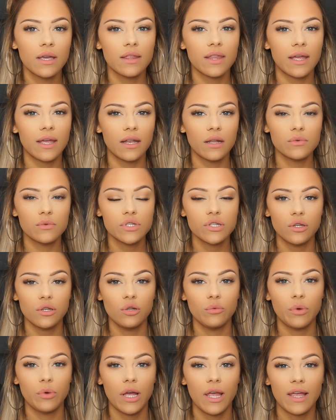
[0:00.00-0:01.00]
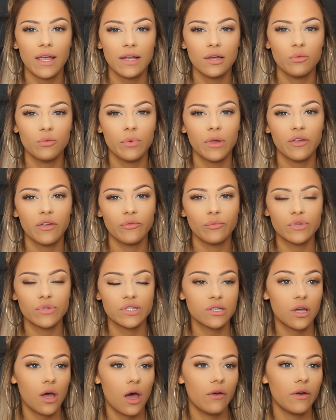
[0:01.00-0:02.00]
Then I'm just going to apply a little bit of
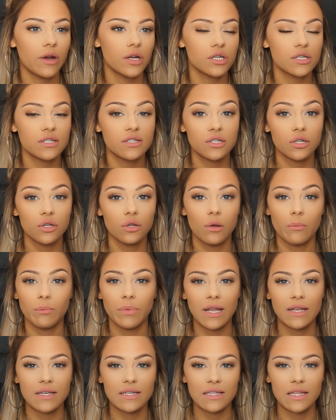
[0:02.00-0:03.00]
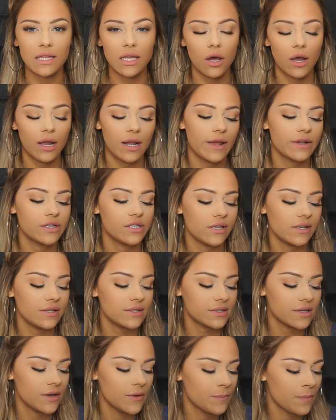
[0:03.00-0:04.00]
mascara just to blend in the
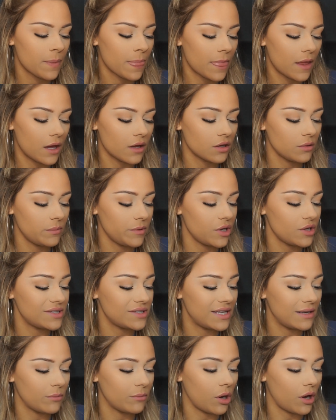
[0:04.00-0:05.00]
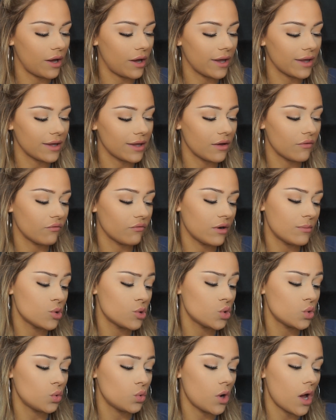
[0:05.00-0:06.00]
eyelashes. I'm going to be using my
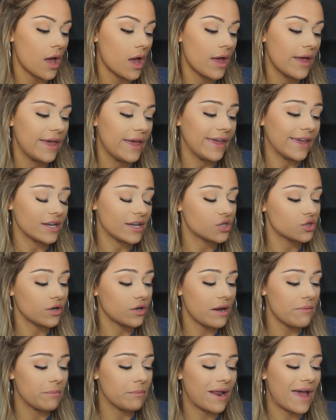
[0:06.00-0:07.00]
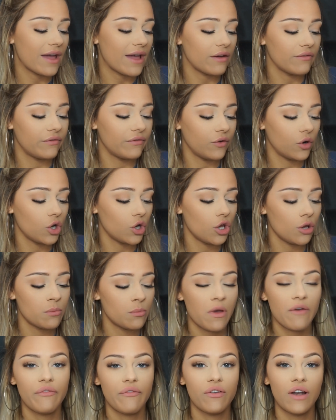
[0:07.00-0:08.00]
Rimmel Extreme Black
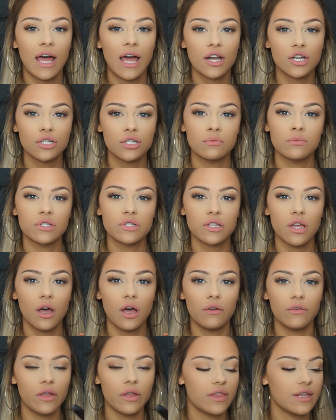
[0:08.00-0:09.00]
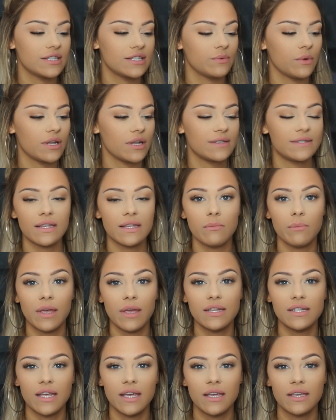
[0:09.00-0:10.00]
Volume Flash Mascara. This one has seen
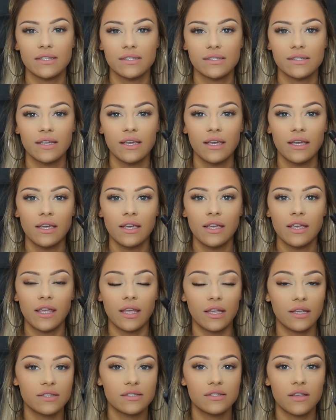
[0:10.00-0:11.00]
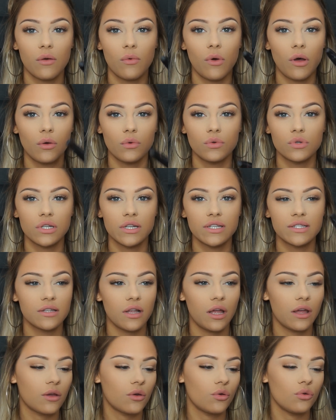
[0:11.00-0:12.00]
better days. It's so old, it's
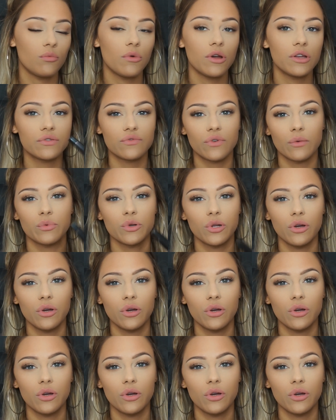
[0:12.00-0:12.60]
like almost rubbed